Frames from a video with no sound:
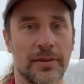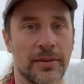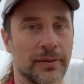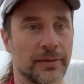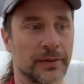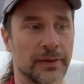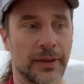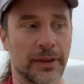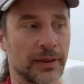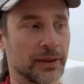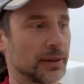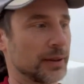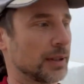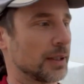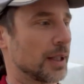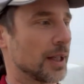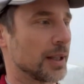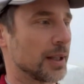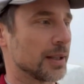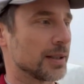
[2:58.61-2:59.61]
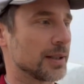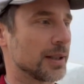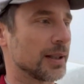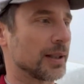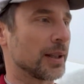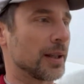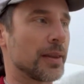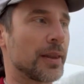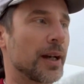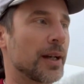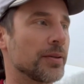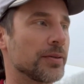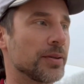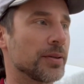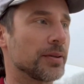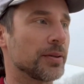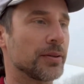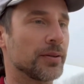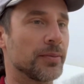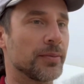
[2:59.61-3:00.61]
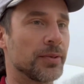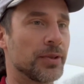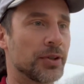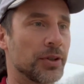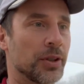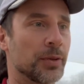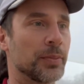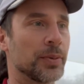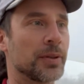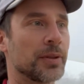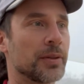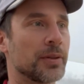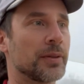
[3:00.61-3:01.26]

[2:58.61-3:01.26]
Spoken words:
I think it said like 1,000 troops